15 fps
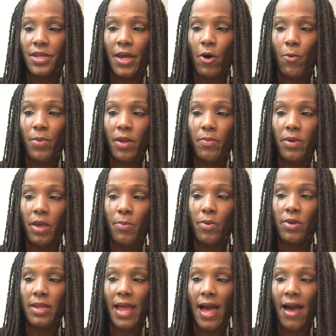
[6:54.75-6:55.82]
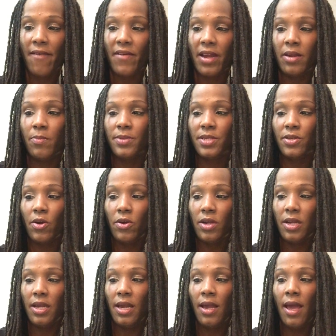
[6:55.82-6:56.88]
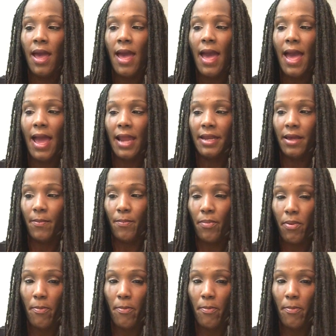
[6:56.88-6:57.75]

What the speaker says: helping people laugh at absurdity and